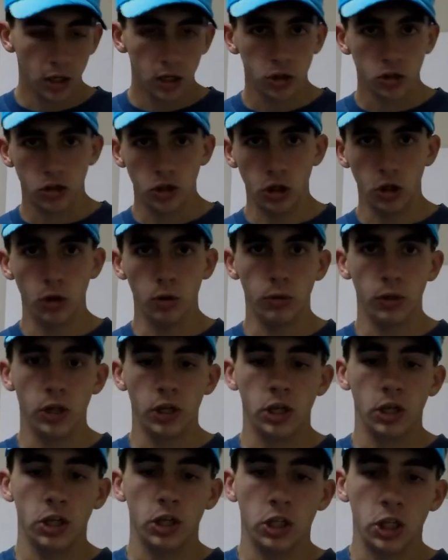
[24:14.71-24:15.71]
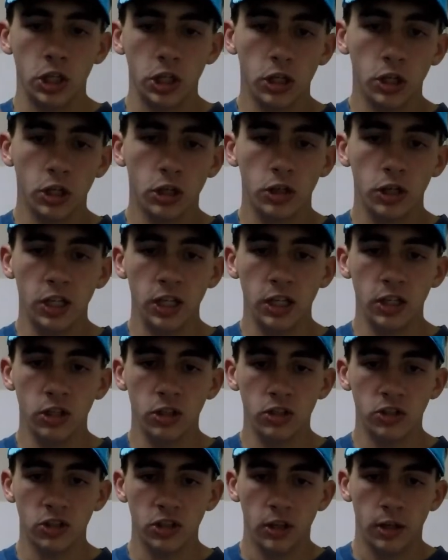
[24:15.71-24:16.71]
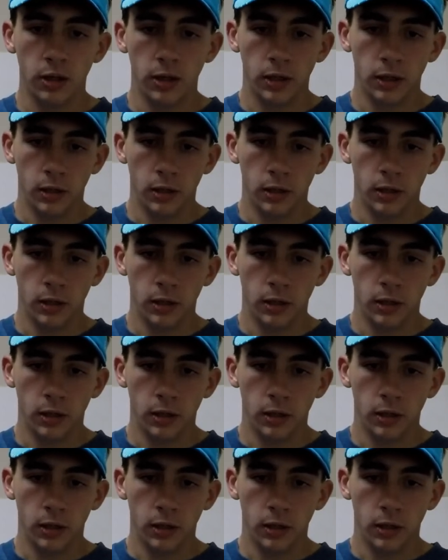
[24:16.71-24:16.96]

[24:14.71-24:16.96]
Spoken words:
So here is